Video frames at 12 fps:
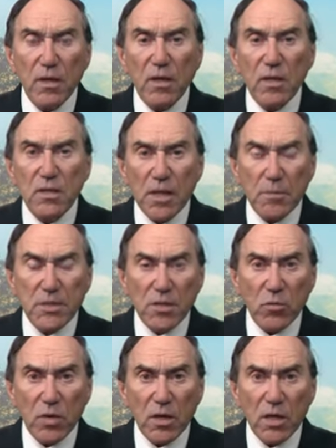
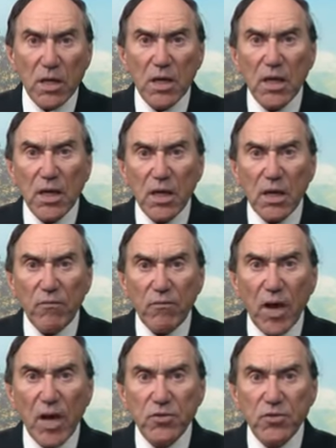Subsequently, he
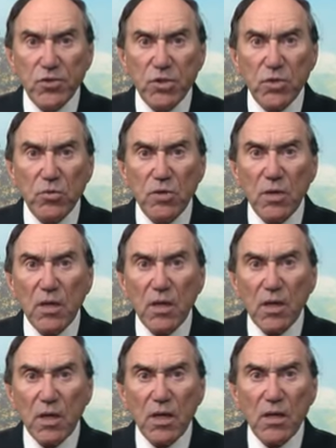filed suit
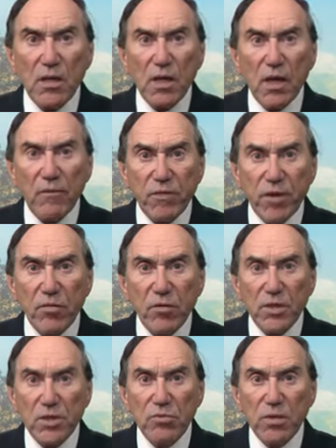in a federal
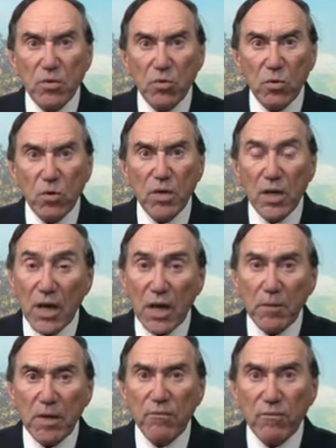district court
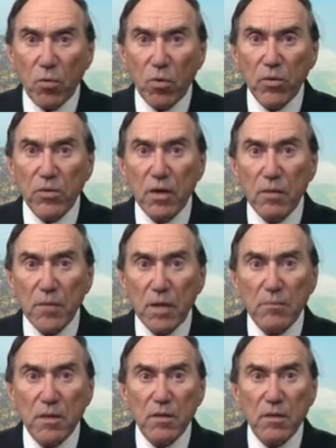claiming Fourth
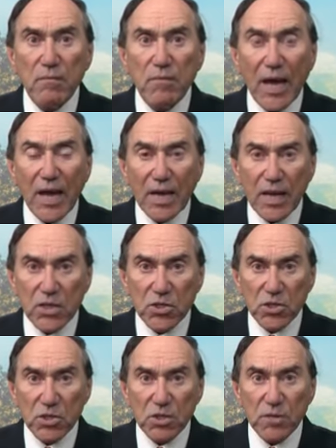Amendment
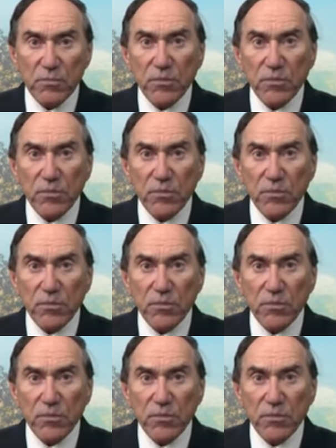violations.